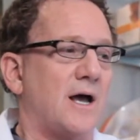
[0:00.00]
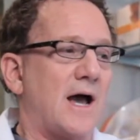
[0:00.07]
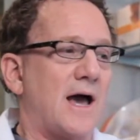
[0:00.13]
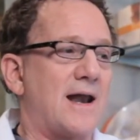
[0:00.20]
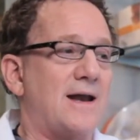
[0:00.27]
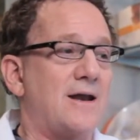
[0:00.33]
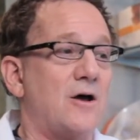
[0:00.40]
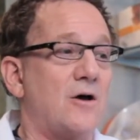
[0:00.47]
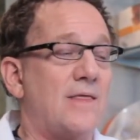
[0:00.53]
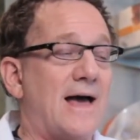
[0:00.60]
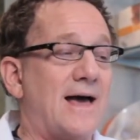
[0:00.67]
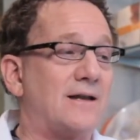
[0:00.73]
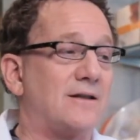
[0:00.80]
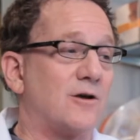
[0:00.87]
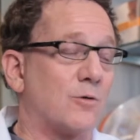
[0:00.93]
And I know
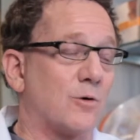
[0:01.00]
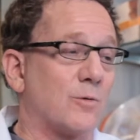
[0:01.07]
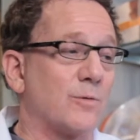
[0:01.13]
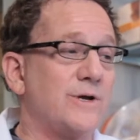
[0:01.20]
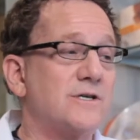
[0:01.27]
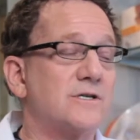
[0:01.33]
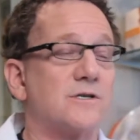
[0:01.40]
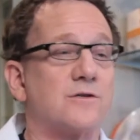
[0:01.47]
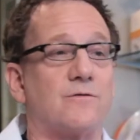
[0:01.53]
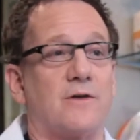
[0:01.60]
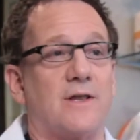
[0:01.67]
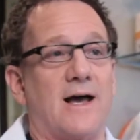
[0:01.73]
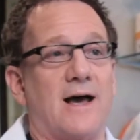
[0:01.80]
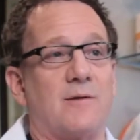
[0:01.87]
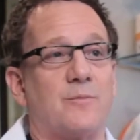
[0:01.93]
that there were reasons for
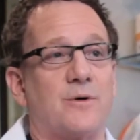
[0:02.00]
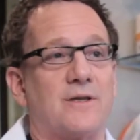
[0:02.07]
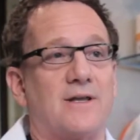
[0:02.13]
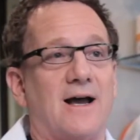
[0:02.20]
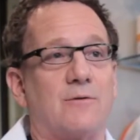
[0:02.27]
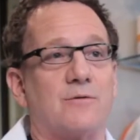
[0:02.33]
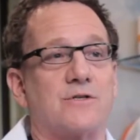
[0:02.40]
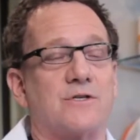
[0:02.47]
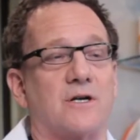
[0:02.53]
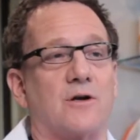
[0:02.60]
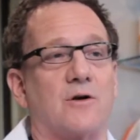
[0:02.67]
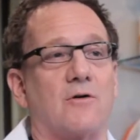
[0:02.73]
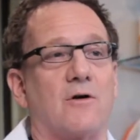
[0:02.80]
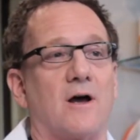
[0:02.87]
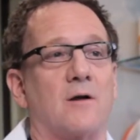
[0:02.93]
that, but that was an
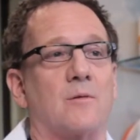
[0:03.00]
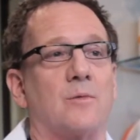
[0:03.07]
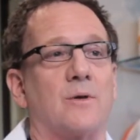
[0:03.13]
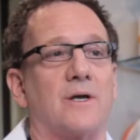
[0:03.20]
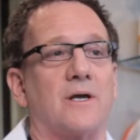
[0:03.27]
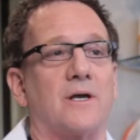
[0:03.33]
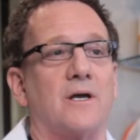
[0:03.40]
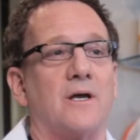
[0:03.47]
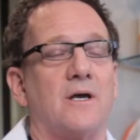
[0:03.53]
incredibly